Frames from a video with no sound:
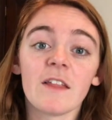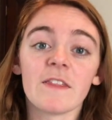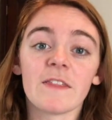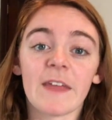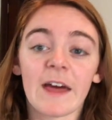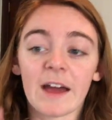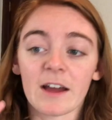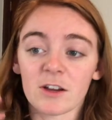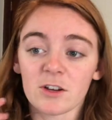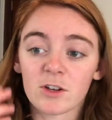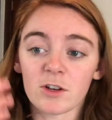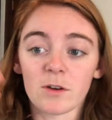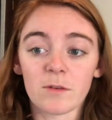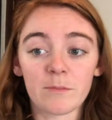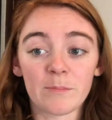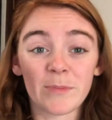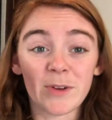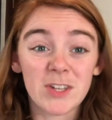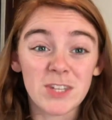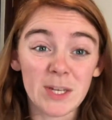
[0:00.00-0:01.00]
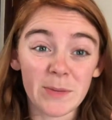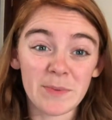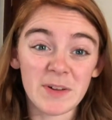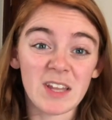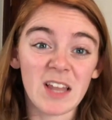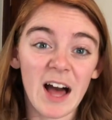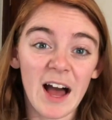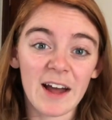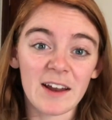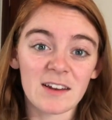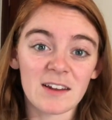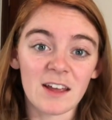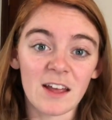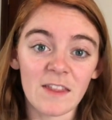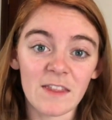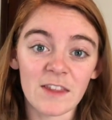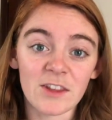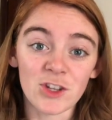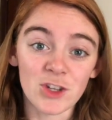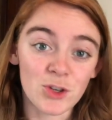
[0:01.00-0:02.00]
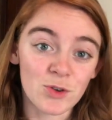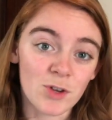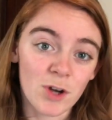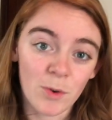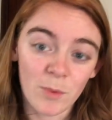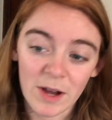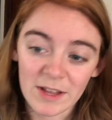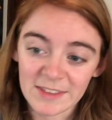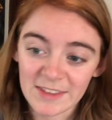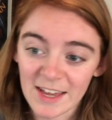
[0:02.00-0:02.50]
that could build up a lot, and you don't want